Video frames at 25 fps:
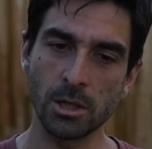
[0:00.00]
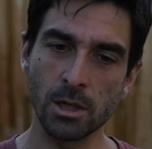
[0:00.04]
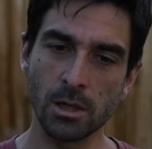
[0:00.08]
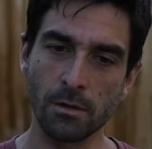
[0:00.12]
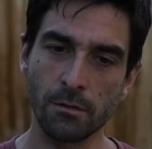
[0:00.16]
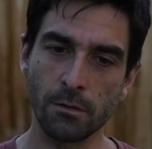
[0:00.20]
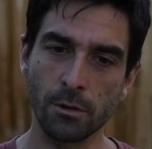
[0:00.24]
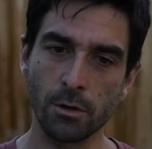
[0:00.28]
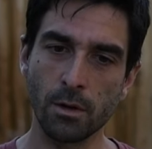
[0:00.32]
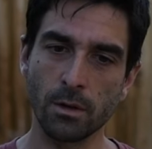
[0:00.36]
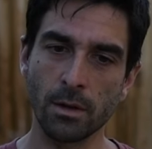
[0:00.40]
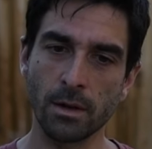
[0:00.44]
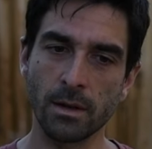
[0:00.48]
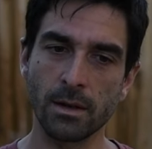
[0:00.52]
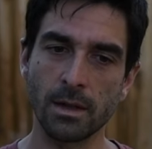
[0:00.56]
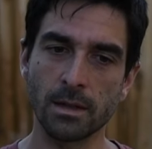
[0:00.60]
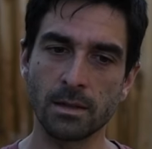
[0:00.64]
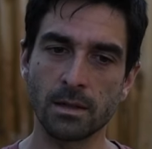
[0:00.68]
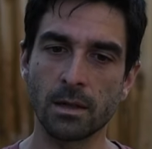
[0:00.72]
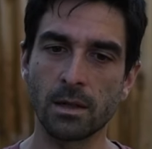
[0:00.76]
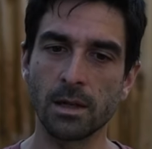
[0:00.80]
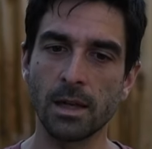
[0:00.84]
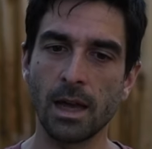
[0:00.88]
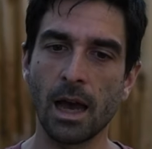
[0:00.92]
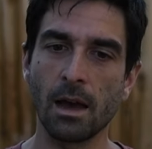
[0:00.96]
if you don't
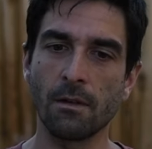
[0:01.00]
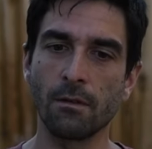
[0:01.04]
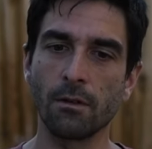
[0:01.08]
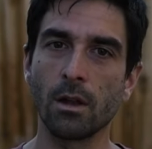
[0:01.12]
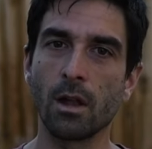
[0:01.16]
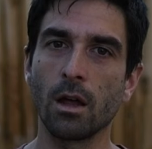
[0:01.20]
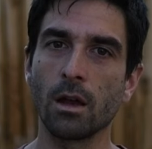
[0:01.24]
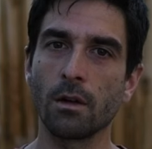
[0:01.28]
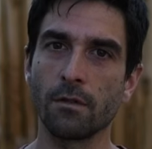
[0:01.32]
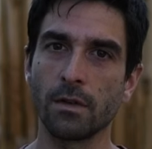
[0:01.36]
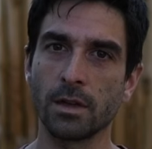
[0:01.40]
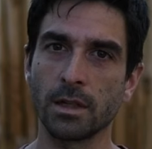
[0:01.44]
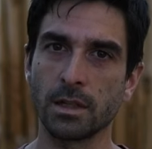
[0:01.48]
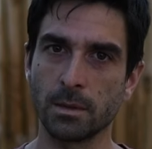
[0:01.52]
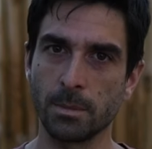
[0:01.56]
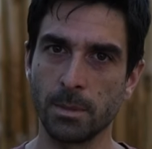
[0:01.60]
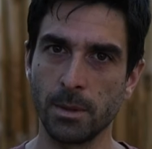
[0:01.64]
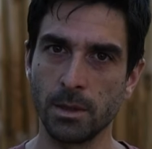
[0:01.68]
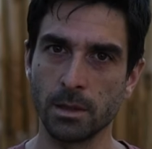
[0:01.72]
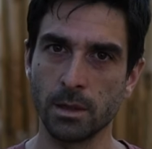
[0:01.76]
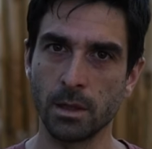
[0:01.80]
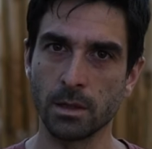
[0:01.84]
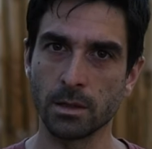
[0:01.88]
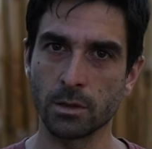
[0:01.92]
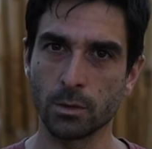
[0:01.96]
necessarily have a lot of
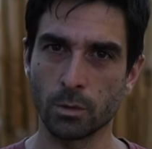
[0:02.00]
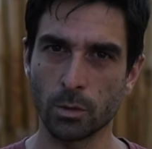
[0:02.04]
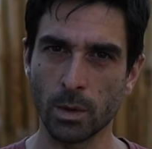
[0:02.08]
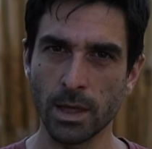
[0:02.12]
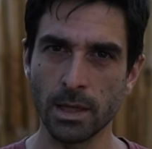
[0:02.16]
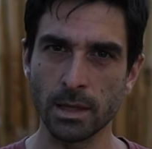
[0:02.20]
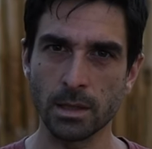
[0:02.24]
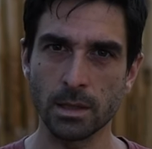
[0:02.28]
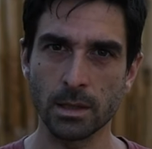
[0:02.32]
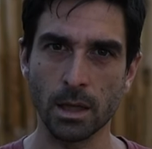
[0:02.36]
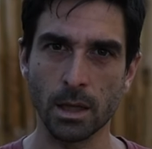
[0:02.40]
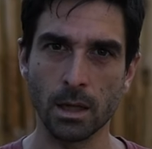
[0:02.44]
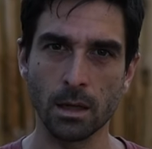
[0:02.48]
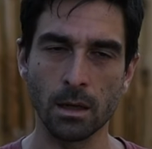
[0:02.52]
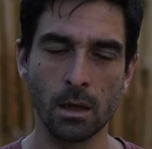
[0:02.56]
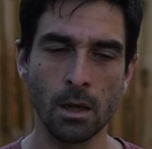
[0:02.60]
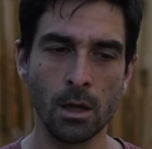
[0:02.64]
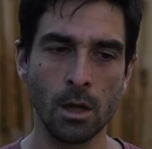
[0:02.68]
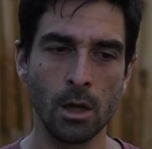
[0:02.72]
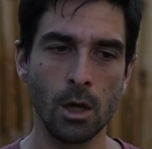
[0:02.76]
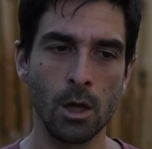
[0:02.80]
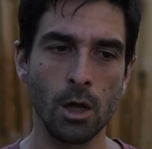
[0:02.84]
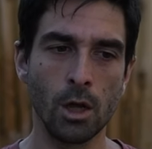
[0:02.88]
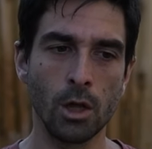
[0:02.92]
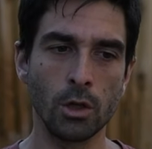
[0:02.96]
experience racing,
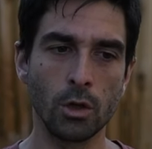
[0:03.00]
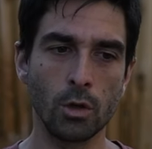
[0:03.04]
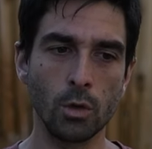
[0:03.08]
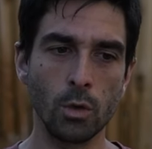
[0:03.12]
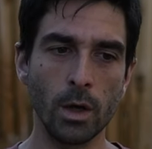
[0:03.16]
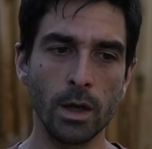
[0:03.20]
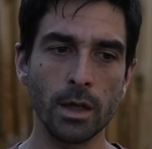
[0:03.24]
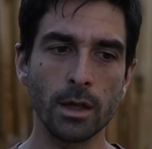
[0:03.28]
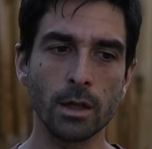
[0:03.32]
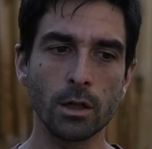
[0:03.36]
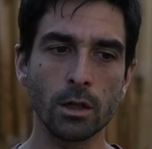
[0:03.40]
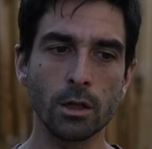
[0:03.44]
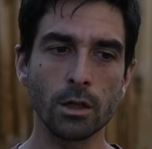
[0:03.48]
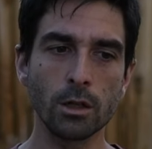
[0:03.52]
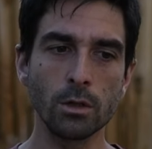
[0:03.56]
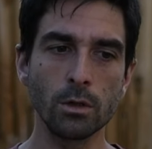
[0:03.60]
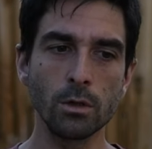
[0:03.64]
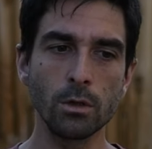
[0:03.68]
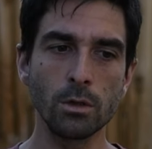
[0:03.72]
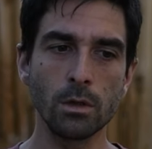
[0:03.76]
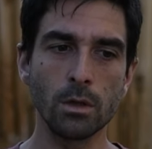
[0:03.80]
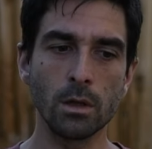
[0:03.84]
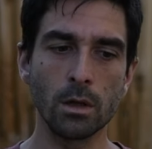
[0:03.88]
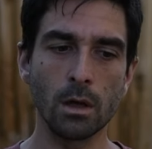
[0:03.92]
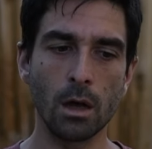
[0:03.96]
to
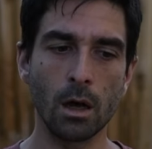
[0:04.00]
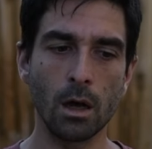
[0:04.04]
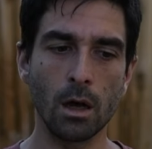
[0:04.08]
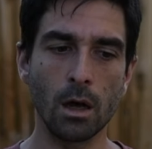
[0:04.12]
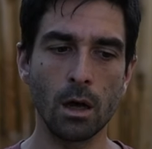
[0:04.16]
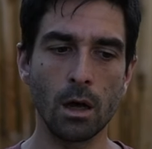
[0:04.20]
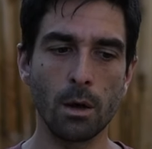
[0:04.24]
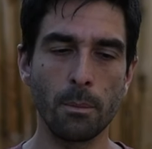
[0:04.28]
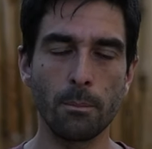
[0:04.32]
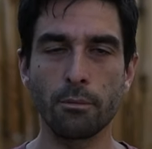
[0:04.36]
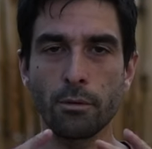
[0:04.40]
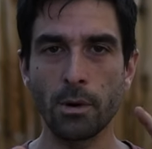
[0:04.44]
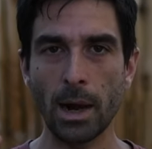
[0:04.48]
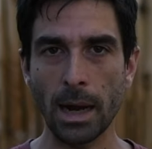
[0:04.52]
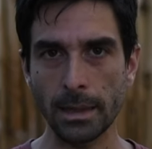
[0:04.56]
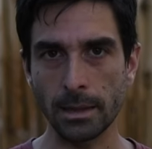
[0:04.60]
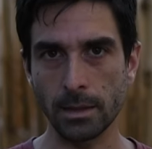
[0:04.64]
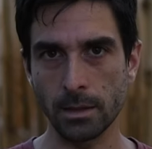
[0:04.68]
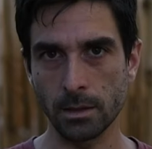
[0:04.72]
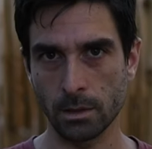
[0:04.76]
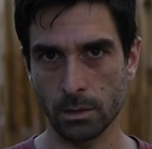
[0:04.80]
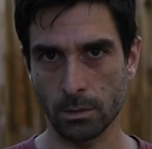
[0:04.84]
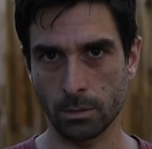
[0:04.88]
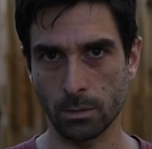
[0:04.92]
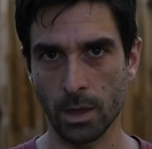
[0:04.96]
include a
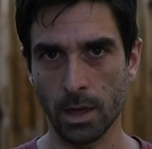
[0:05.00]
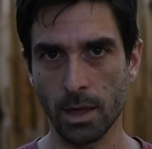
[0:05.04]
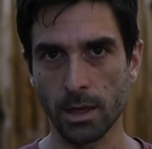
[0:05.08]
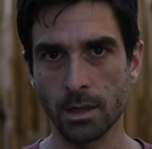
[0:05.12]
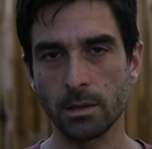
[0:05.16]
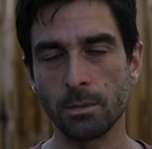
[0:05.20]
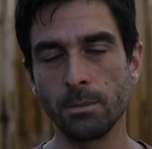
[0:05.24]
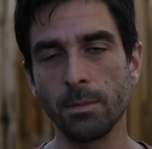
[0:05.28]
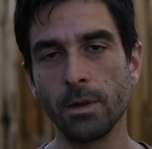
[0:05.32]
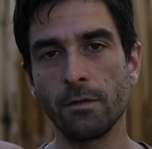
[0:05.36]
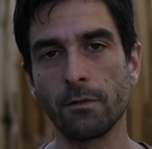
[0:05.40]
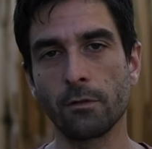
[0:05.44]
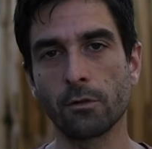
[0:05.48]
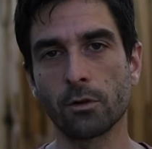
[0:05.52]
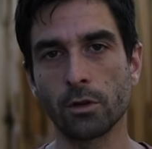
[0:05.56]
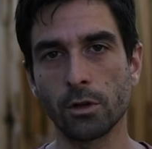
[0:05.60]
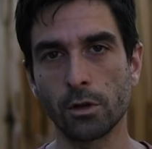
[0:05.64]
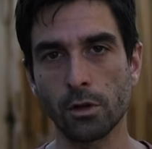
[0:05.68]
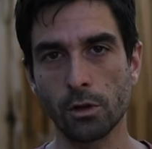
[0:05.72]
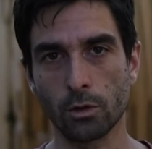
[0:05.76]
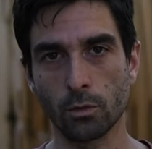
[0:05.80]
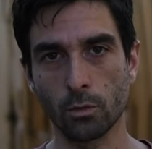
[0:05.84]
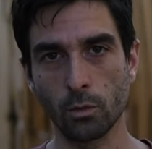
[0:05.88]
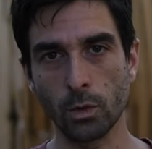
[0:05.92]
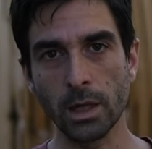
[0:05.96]
practice race before
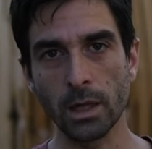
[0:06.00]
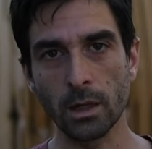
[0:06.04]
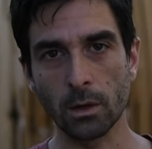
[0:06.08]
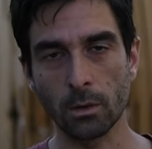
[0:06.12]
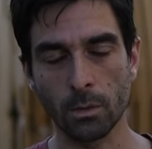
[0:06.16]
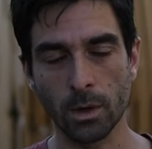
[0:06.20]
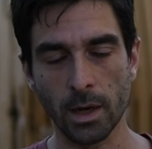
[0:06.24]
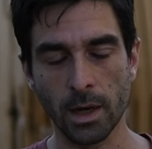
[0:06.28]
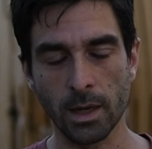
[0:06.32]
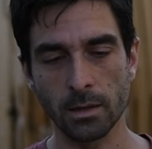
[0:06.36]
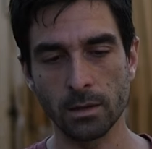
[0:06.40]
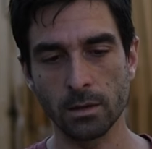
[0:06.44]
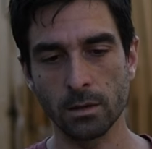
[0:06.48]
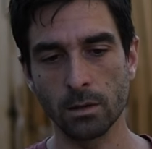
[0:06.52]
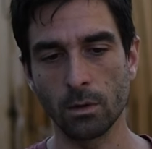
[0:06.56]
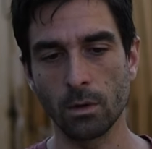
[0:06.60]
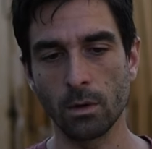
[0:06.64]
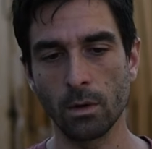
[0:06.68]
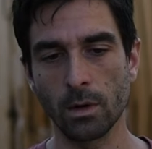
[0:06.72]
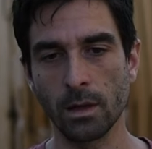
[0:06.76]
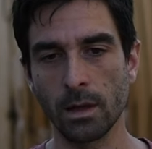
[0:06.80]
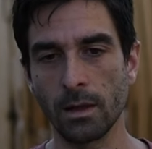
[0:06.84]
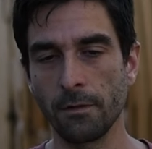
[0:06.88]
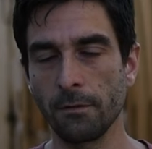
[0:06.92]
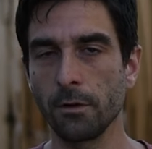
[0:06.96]
your real race.
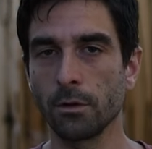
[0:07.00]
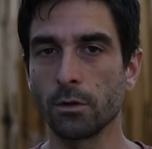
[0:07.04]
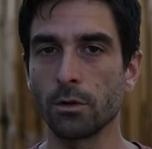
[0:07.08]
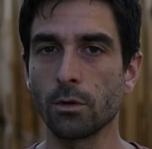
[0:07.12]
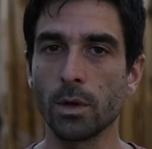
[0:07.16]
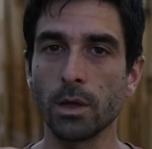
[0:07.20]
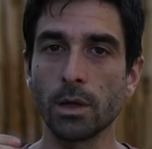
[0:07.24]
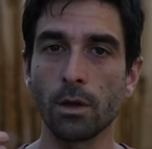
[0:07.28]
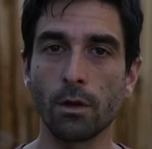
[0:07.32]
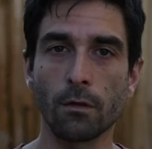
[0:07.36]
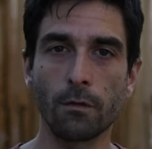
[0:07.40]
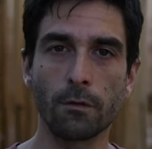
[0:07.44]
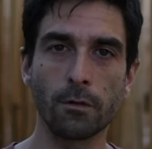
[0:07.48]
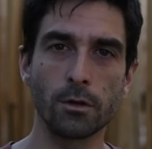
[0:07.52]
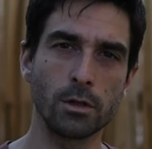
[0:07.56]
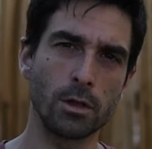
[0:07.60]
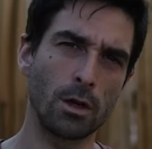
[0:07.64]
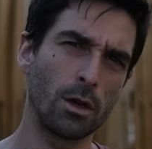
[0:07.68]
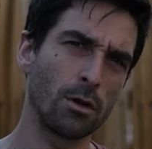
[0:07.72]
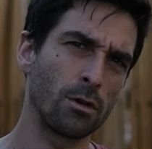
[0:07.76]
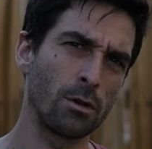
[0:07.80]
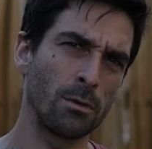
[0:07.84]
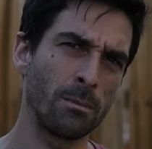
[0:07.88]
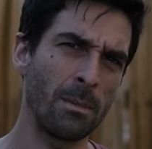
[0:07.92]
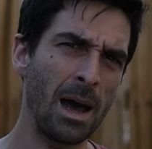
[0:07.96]
So if you're doing your first
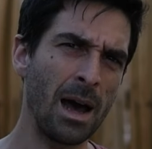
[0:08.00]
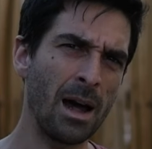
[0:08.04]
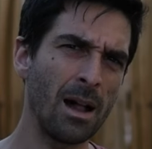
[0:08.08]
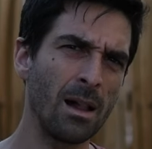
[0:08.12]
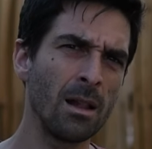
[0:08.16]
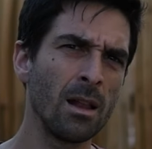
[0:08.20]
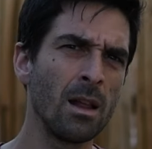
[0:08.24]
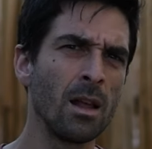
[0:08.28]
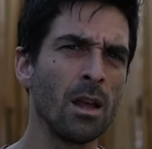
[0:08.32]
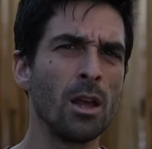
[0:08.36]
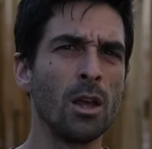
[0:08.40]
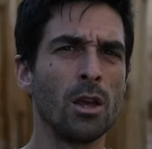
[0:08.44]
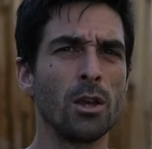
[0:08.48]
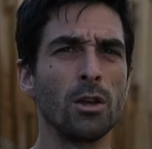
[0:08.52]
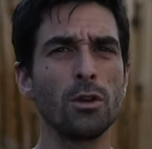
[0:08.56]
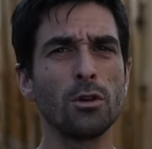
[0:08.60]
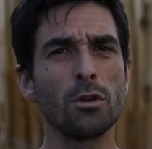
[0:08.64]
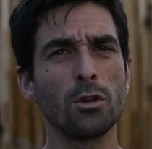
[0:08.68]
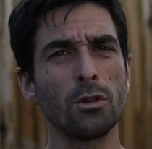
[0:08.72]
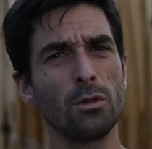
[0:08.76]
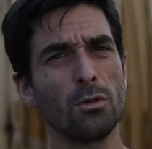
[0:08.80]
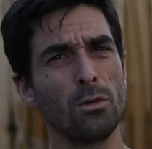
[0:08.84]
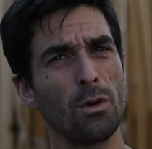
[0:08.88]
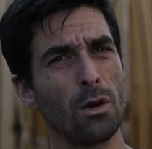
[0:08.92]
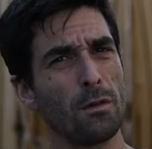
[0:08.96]
100-mile, you
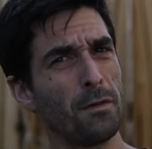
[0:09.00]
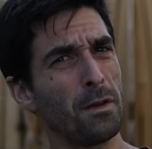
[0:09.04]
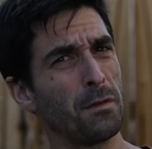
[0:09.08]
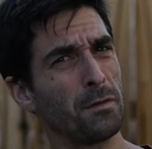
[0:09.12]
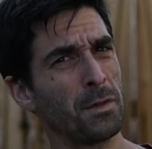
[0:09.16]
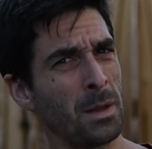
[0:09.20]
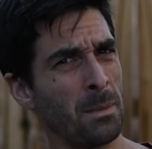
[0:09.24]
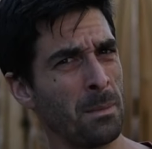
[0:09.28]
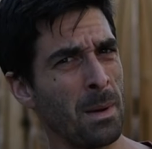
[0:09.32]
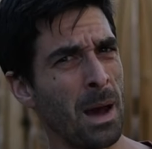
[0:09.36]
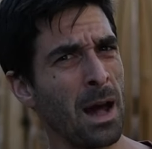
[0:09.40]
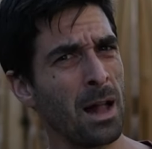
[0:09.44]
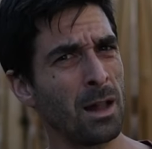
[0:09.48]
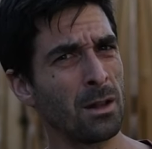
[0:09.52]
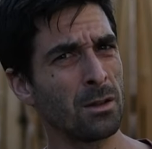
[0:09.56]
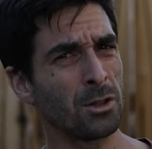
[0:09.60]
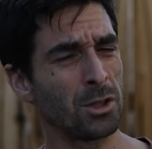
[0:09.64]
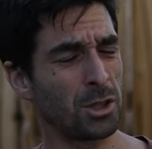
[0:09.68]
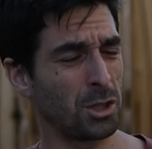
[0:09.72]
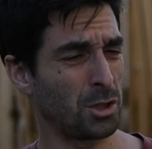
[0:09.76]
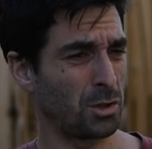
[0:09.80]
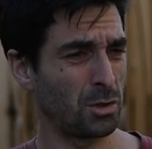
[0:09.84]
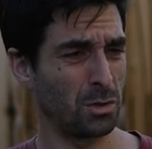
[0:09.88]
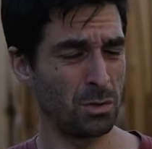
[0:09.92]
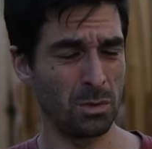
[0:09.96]
could do a 50-miler
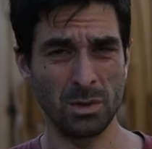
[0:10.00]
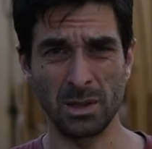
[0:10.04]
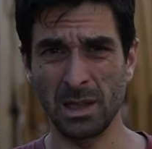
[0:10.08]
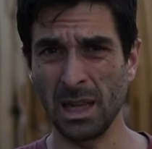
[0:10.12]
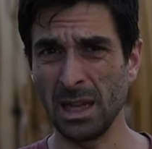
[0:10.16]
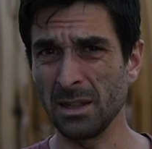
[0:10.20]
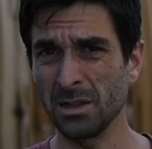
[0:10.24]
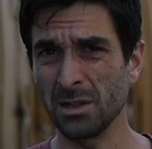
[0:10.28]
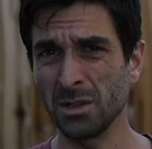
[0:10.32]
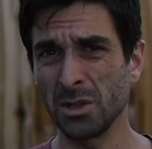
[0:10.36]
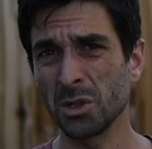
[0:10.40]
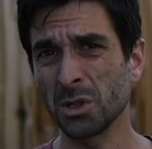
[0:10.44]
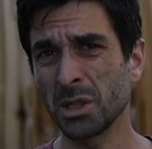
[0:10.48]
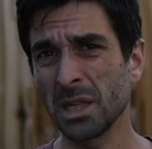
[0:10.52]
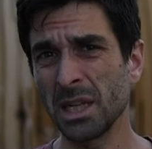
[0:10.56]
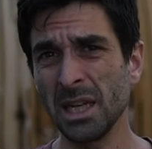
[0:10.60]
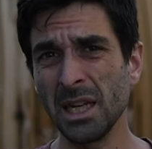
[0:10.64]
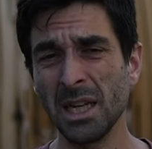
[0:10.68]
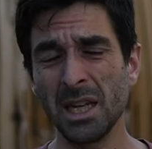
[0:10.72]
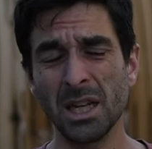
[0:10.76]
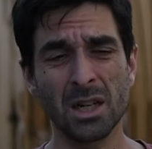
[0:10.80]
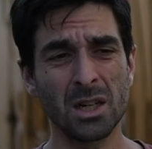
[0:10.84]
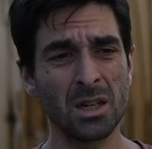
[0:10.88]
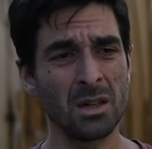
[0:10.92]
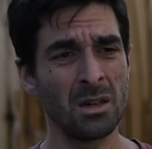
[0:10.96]
just to test your
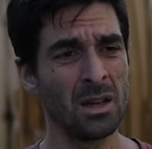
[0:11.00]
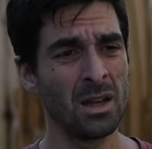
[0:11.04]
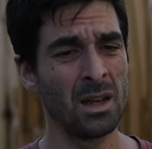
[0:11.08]
gear,